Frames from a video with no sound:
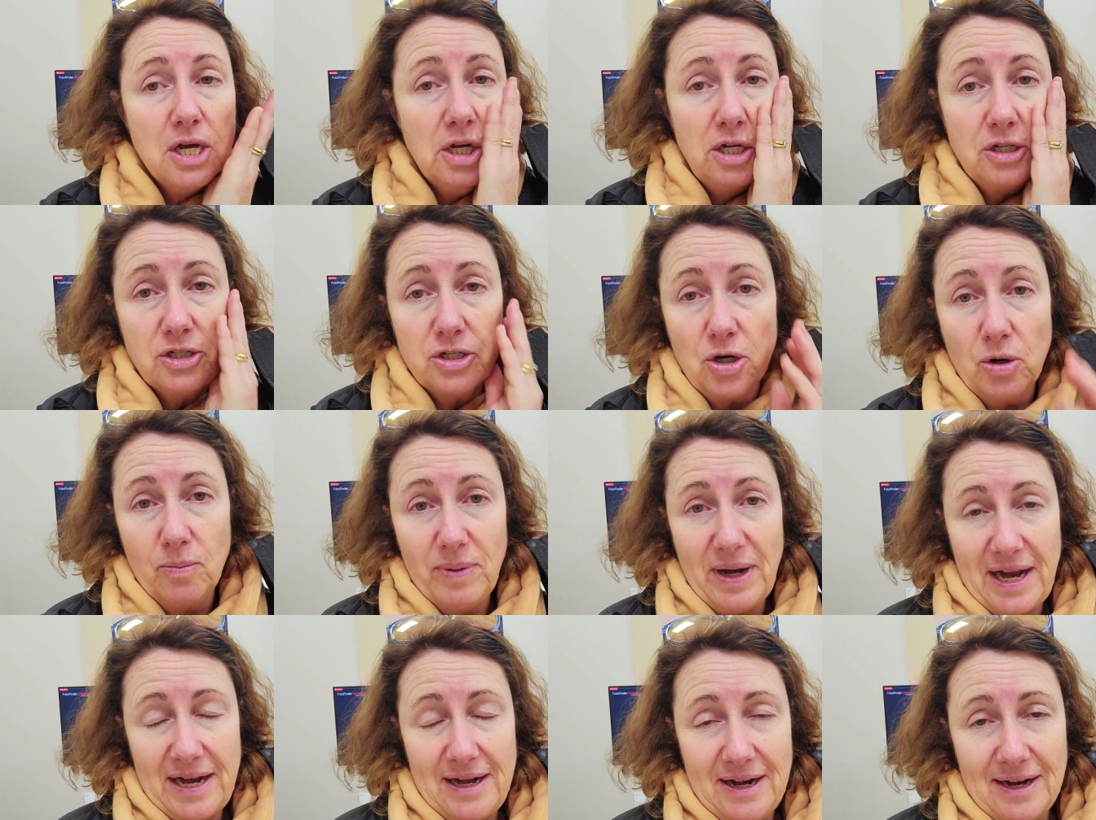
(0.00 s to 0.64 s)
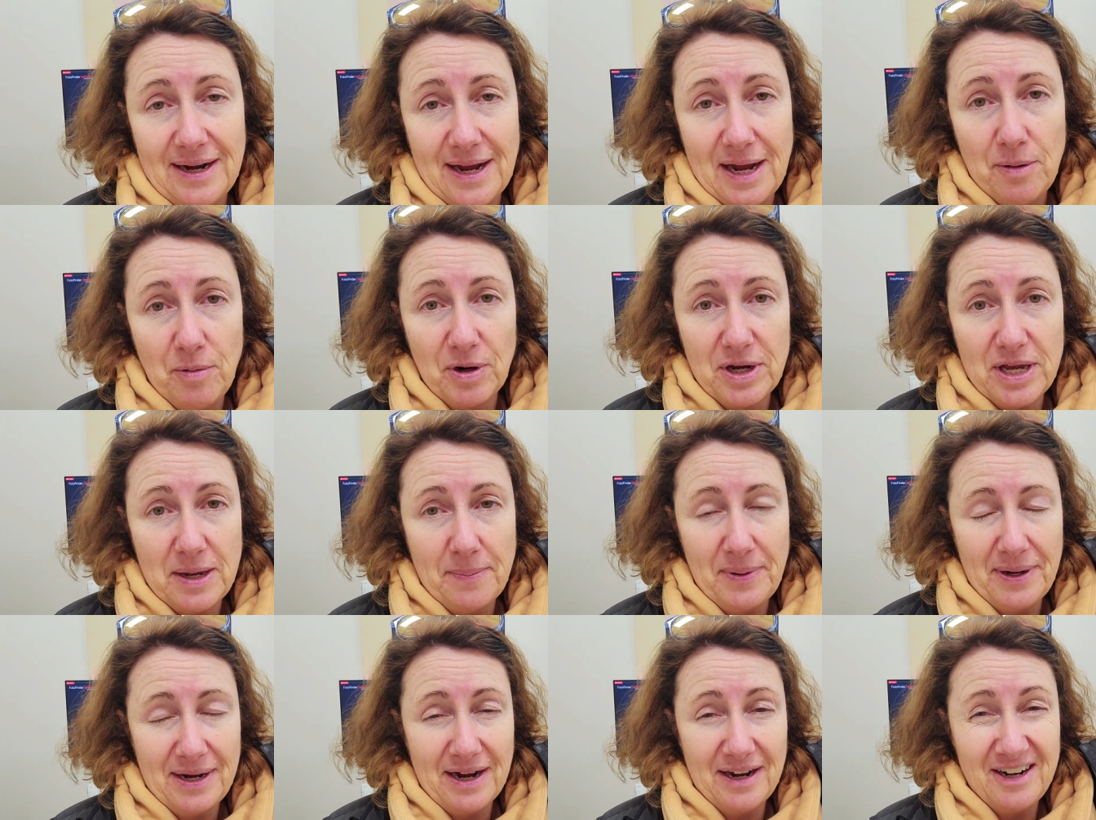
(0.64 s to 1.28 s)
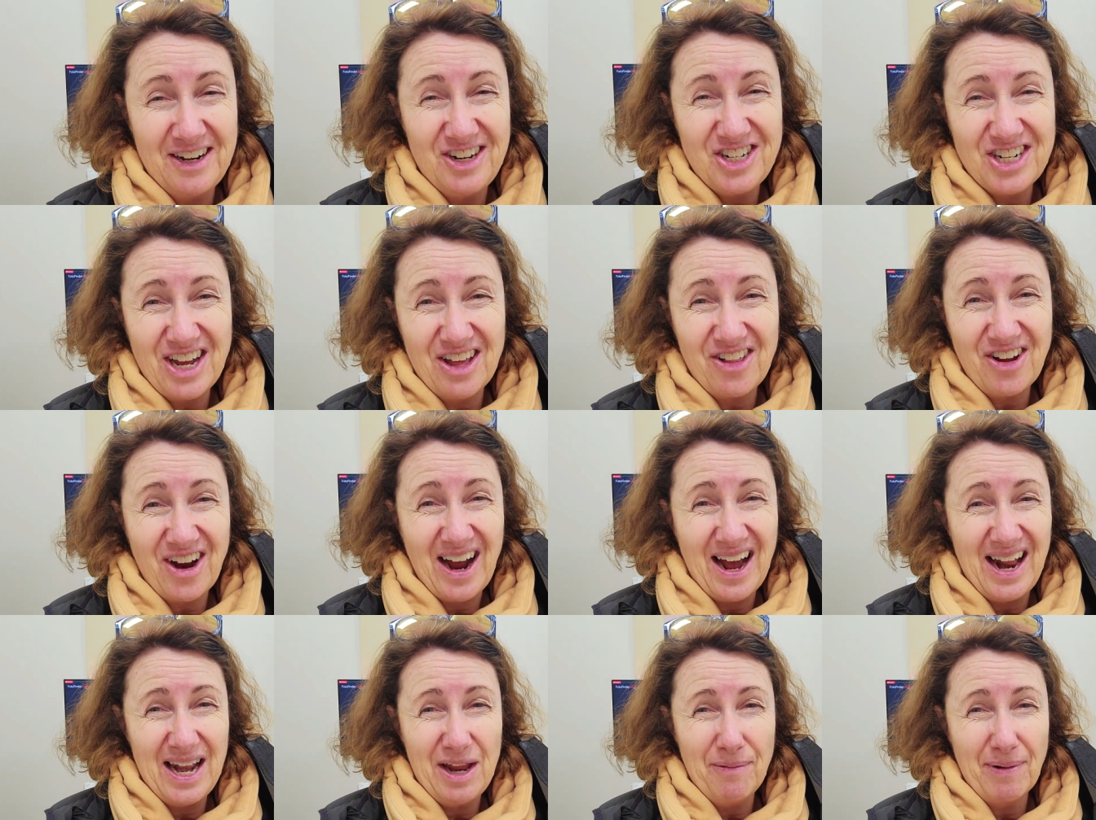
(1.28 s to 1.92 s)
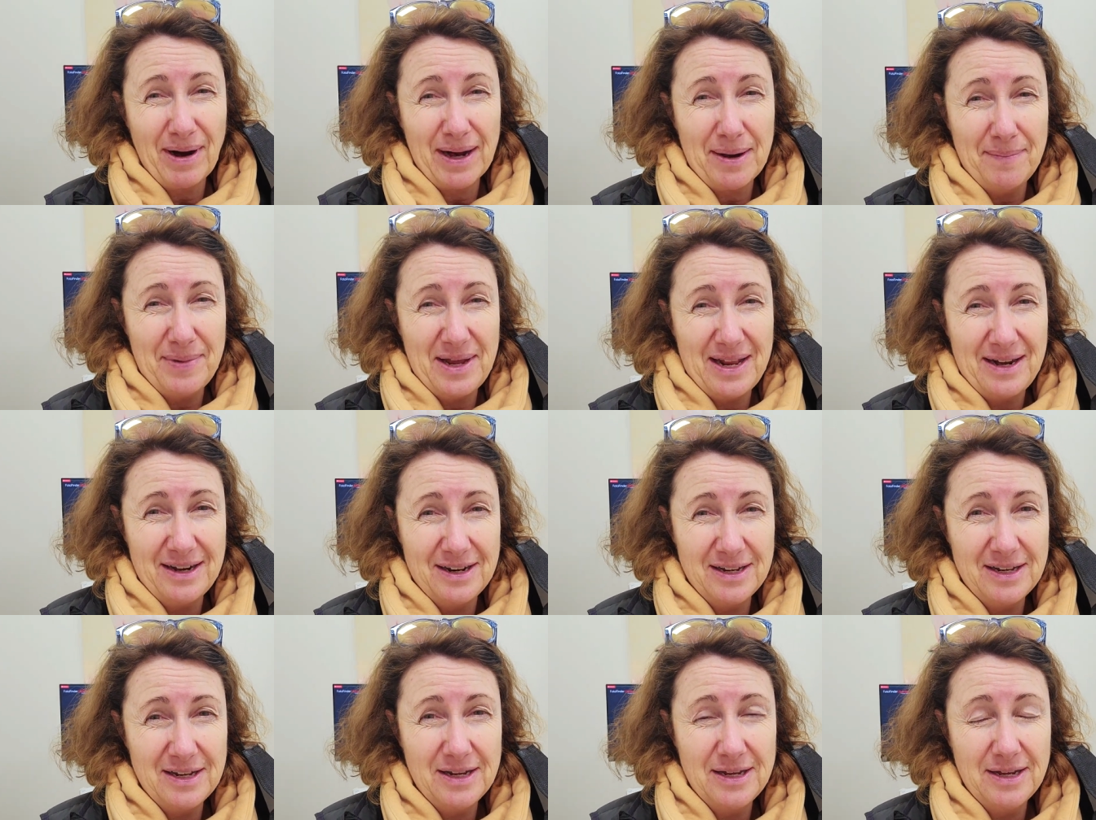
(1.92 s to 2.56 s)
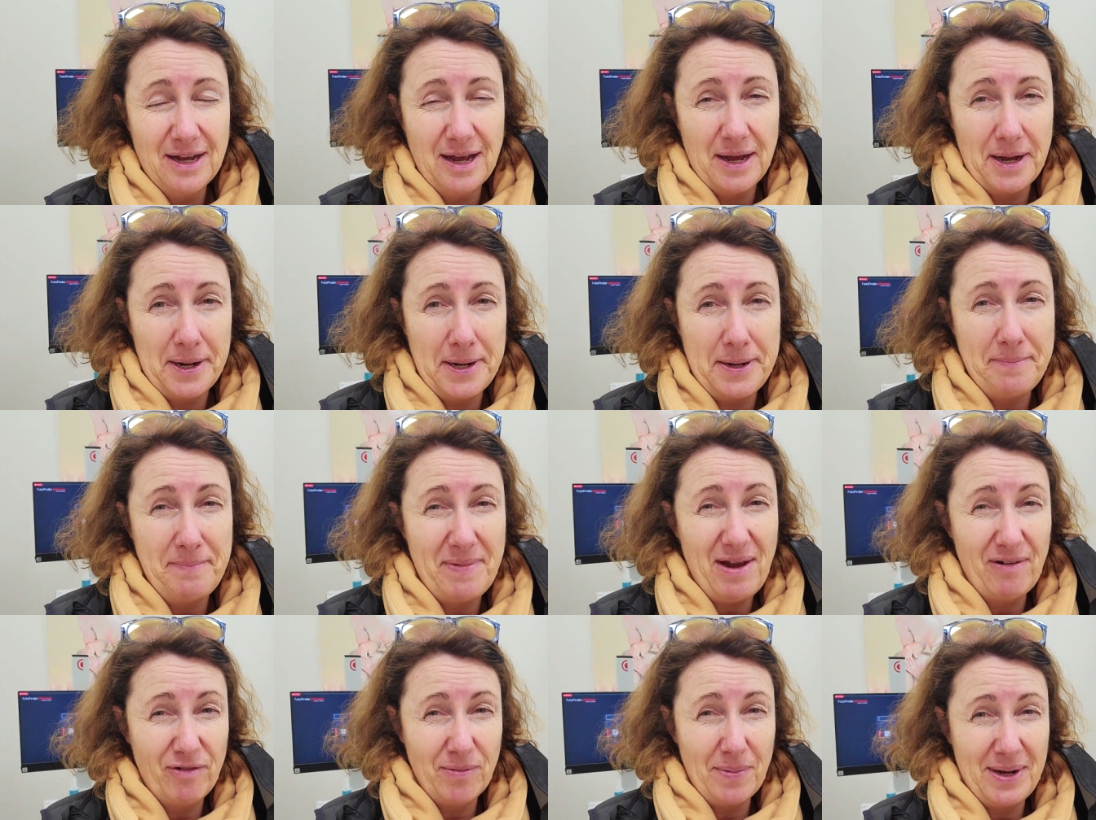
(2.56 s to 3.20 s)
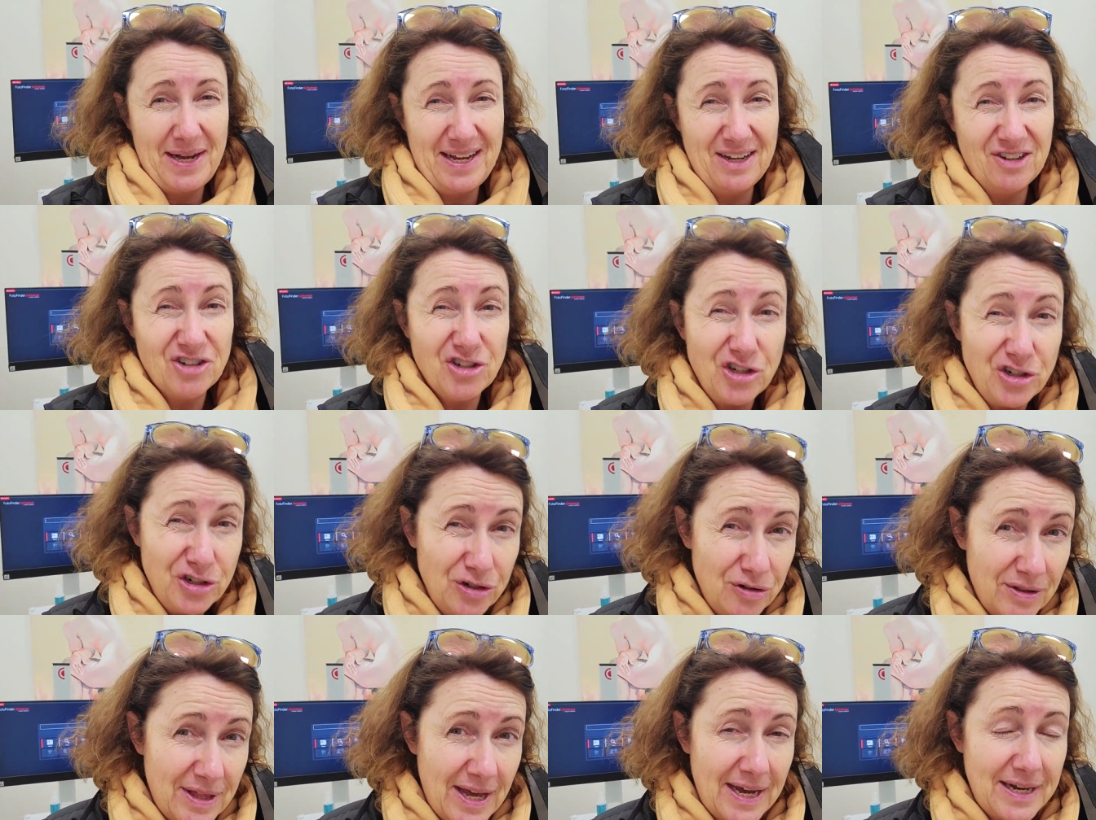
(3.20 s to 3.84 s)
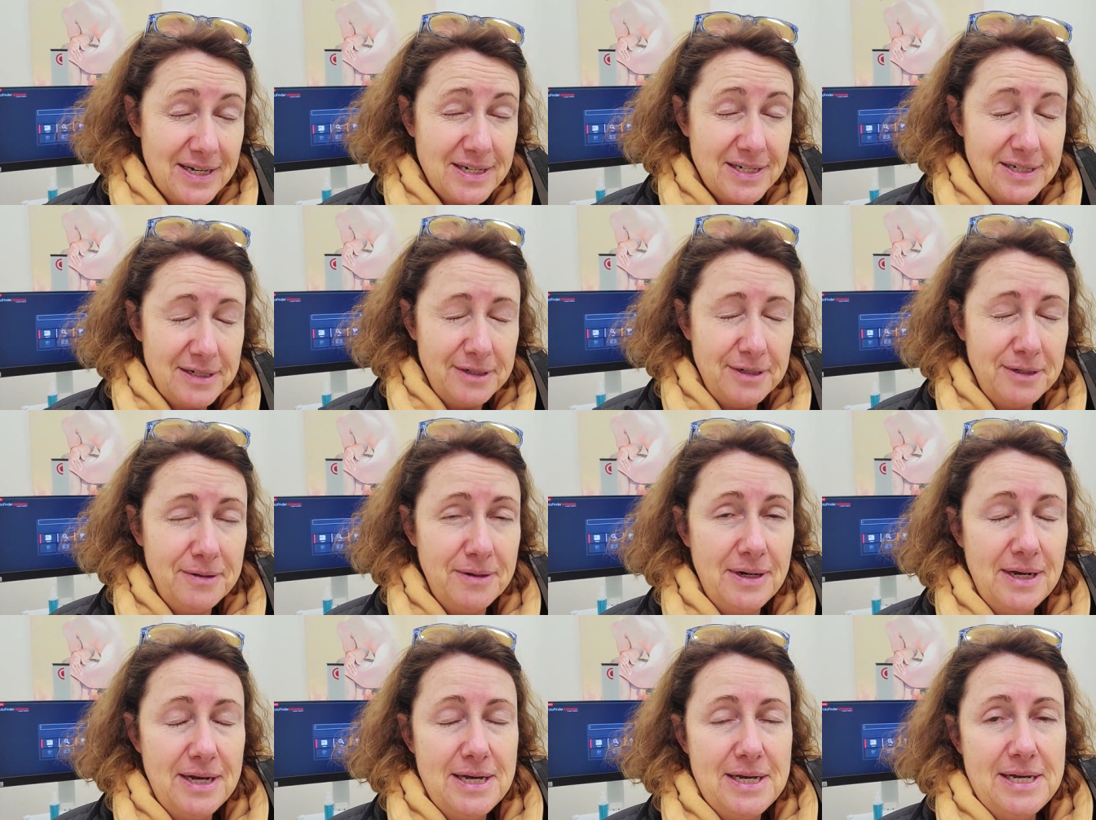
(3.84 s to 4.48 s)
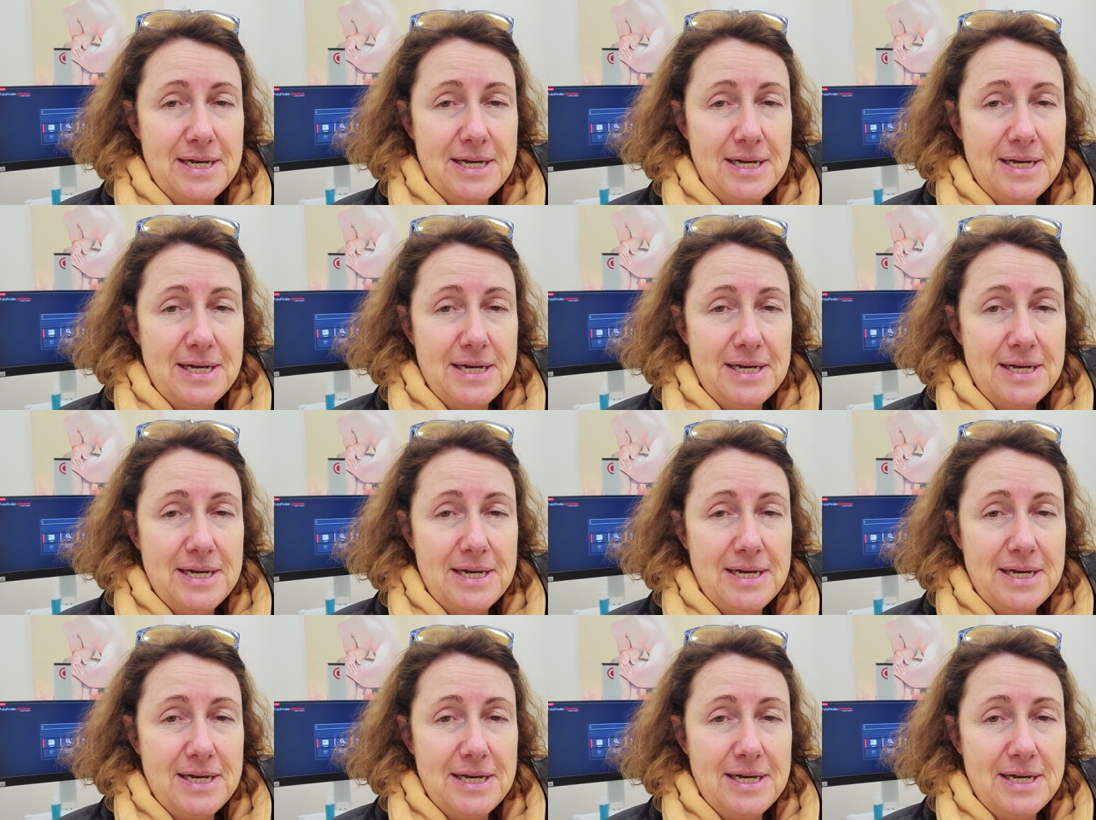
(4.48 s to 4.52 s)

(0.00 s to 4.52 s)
So Blaine and I will keep an eye on each other. Highly recommend um, everybody else do that too.